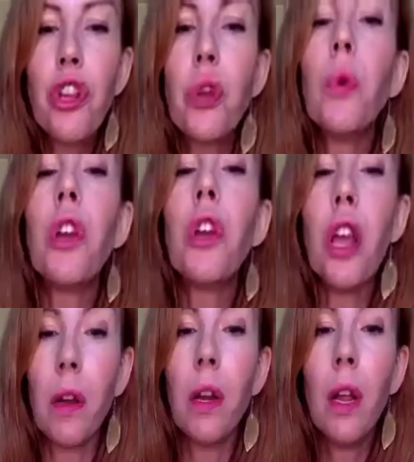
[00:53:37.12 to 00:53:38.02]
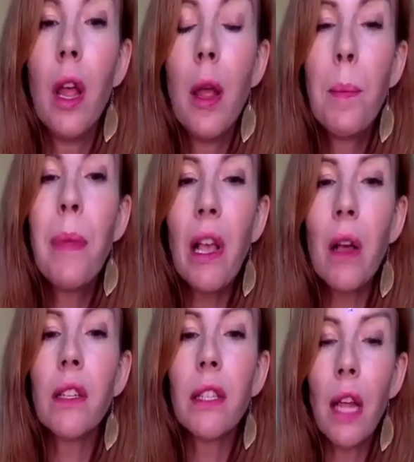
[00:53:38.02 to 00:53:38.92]
to come to union,
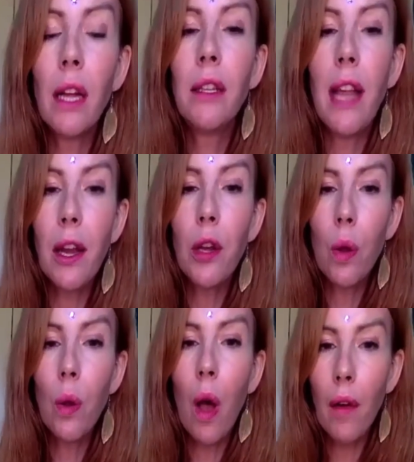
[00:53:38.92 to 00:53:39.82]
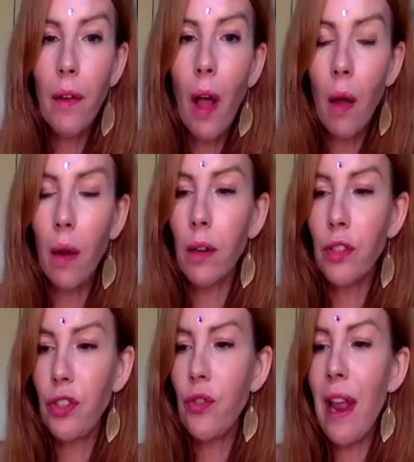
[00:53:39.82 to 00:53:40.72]
because they knew our
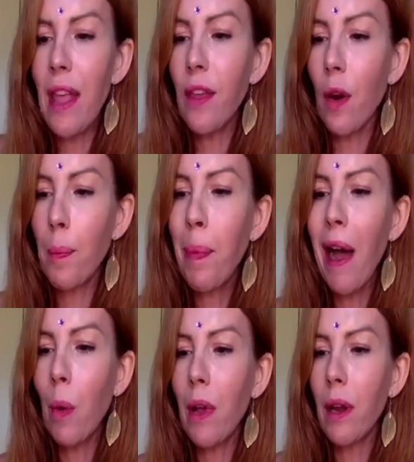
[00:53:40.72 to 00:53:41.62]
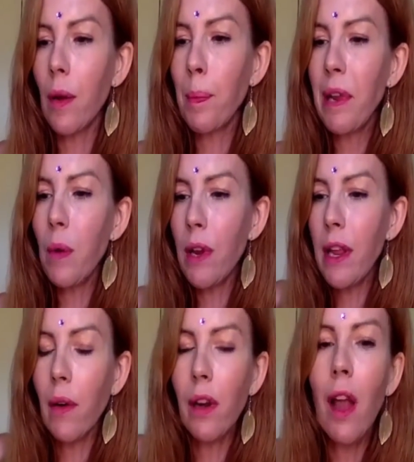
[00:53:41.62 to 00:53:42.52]
strength, our power, our beauty, our
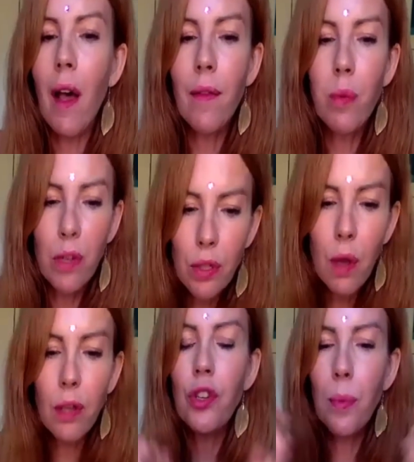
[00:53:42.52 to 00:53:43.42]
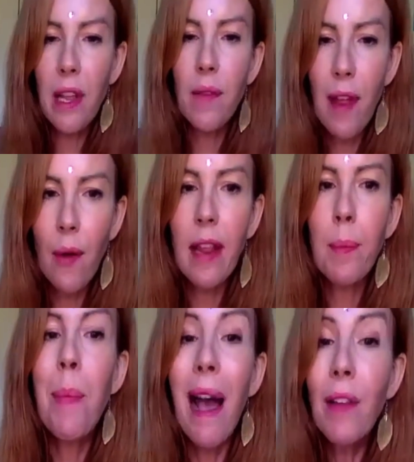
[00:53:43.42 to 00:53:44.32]
love was going to be very
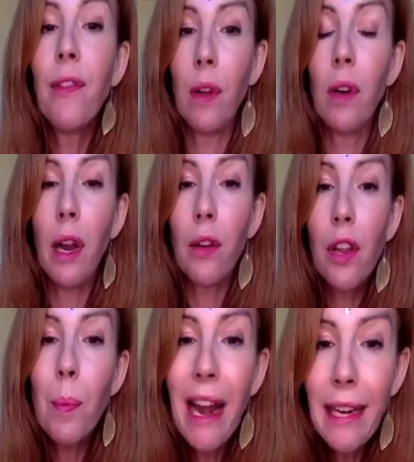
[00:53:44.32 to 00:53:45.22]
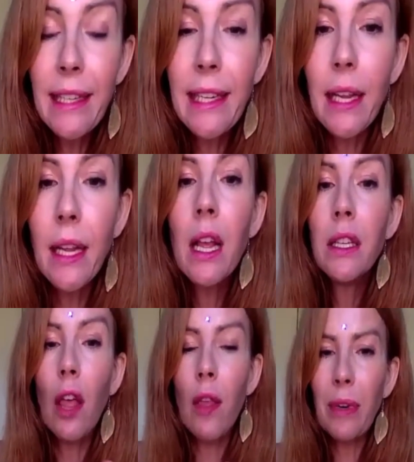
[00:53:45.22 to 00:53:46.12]
impactful on humanity. So
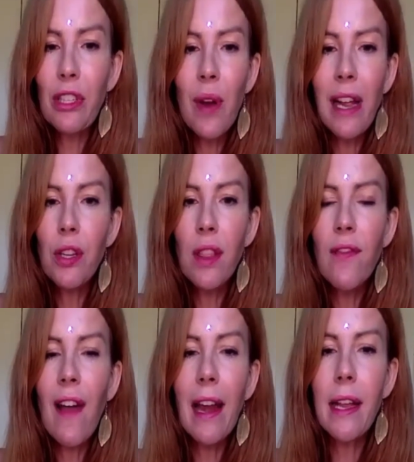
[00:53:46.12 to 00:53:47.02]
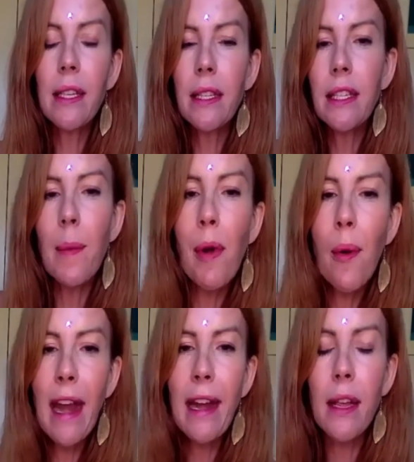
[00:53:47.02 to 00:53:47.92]
they were trying to divide us and separate
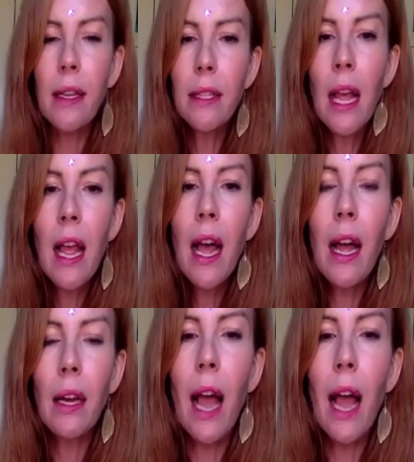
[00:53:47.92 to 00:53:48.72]
us and,